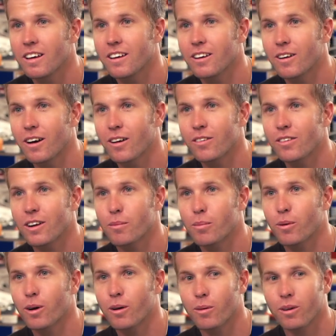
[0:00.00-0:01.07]
You know, I was at a
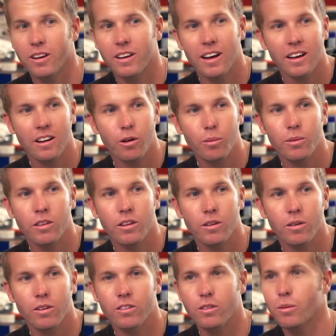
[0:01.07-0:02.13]
point where God opened the
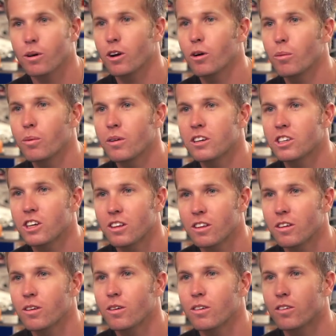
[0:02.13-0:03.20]
doors you want open and shut
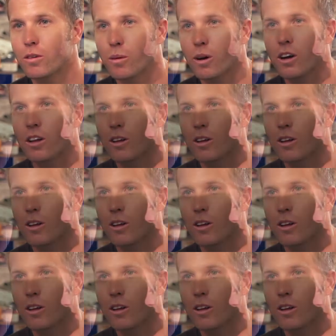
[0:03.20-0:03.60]
the doors you want